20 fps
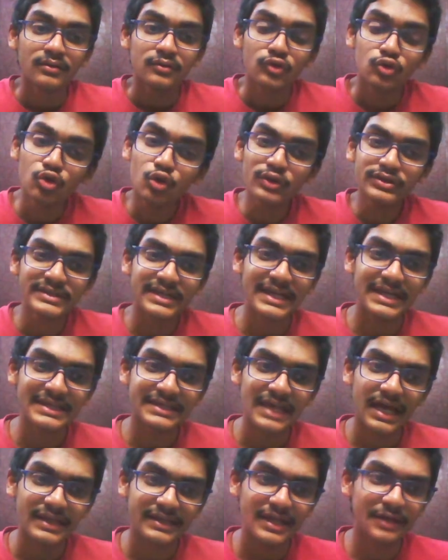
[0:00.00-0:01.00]
two
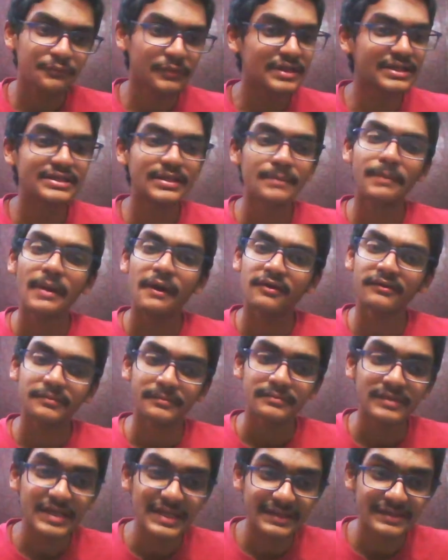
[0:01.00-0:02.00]
steerings are there, means the power
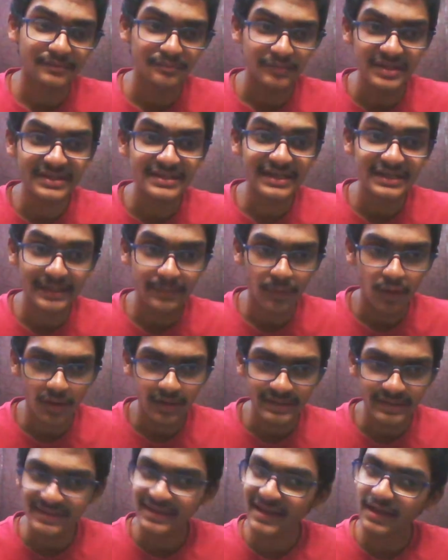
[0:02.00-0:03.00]
means that
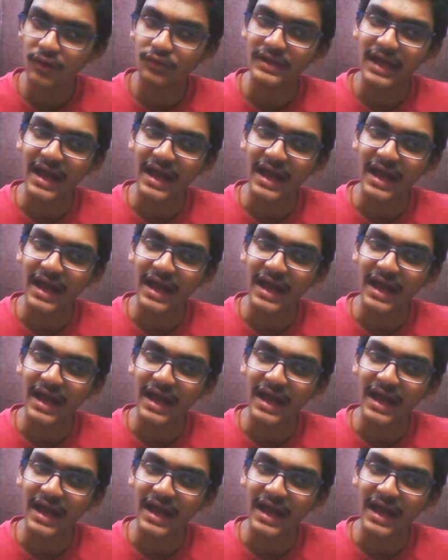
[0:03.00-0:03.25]
democracy cannot